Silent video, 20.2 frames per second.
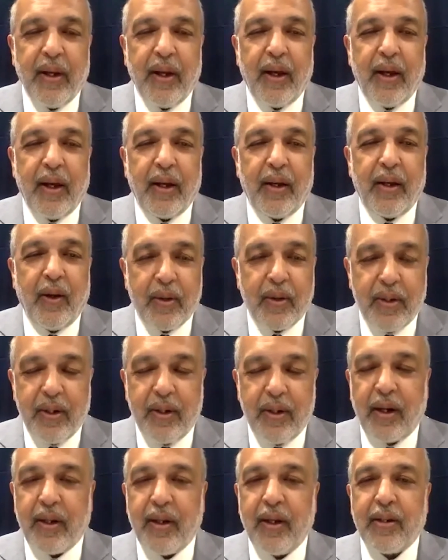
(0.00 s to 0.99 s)
And Dr.
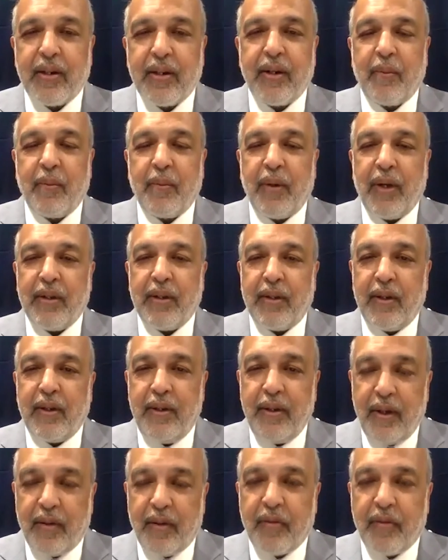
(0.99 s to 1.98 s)
Rakesh Sharma is a
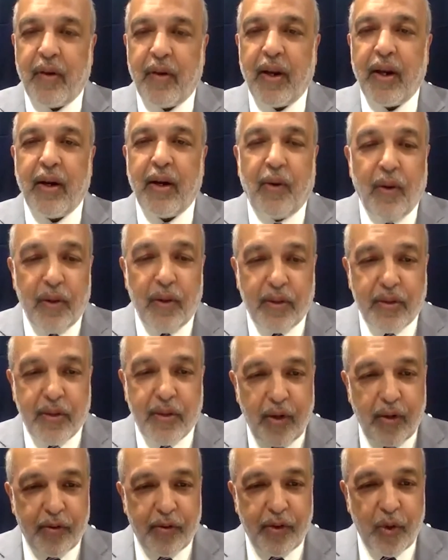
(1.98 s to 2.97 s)
dear friend. All
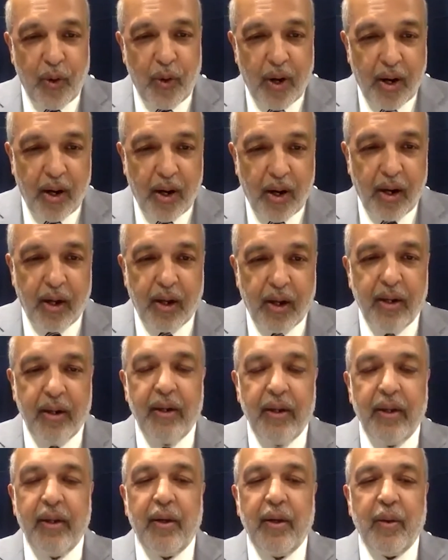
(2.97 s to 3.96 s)
three of you are.
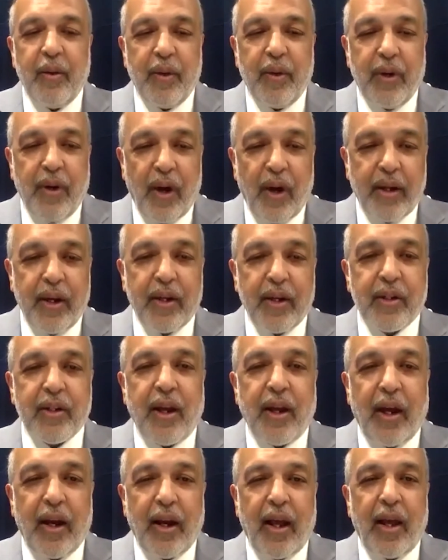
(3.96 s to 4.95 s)
Rakesh
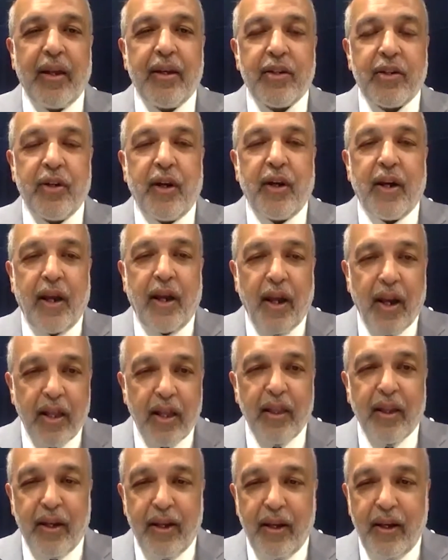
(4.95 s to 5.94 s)
and I shared
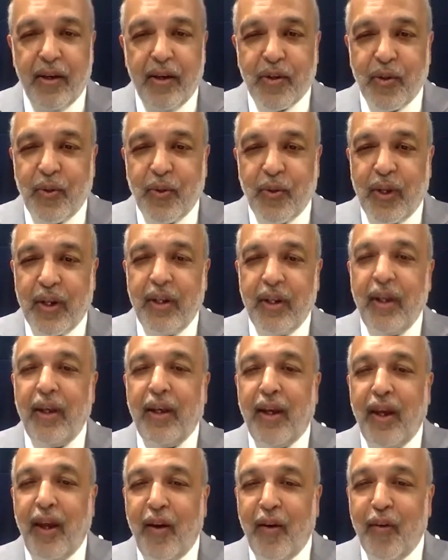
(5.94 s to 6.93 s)
another issue that he
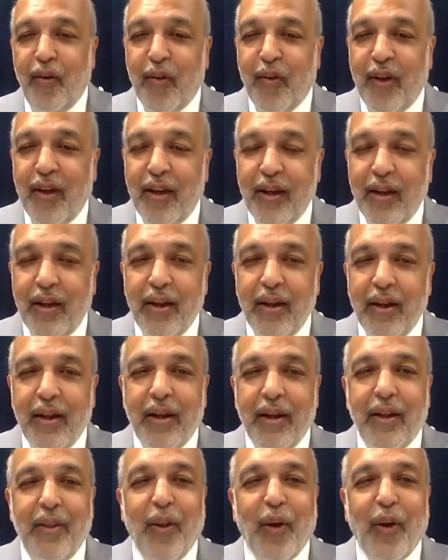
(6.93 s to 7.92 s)
gave
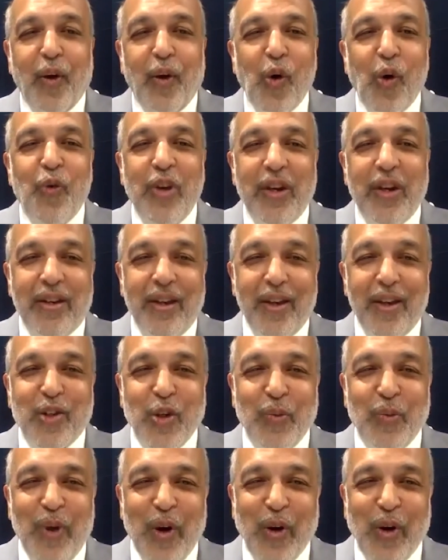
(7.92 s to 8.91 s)
the COVID test
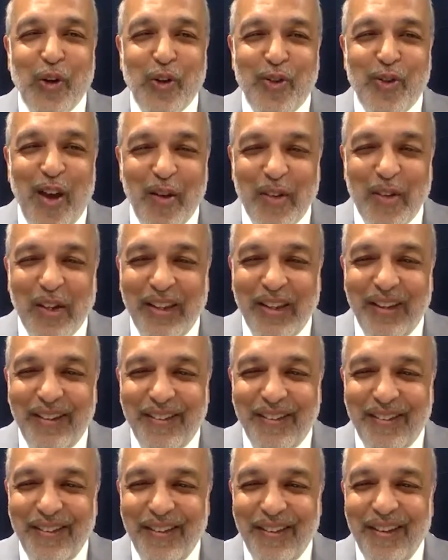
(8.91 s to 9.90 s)
to my whole family
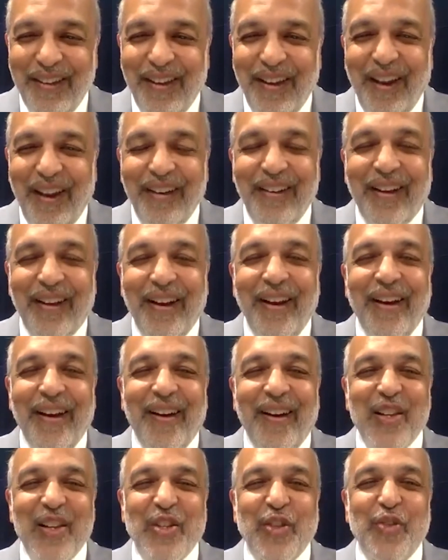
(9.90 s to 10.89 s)
and
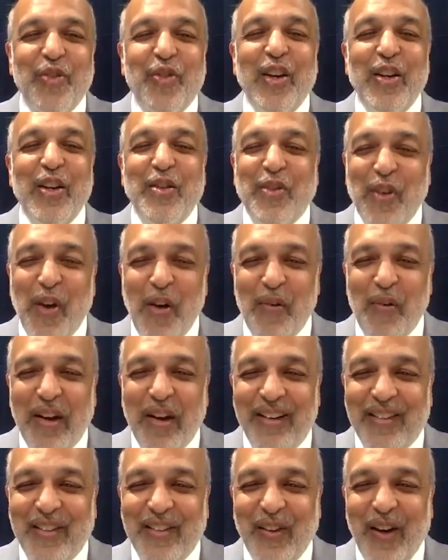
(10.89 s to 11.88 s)
declared us free from it.
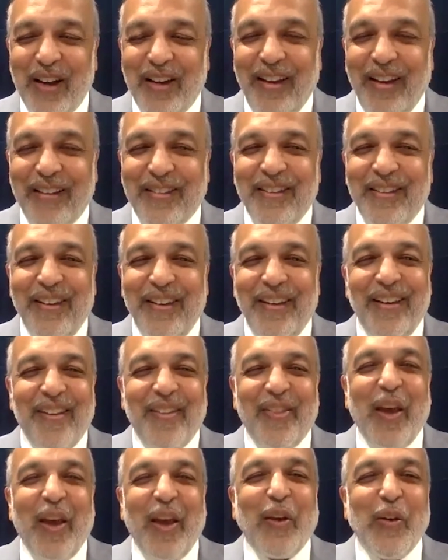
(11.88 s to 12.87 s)
So Rakesh,
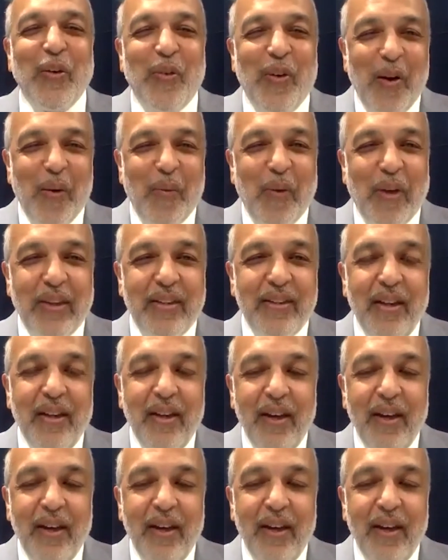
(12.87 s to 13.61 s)
thank you very much.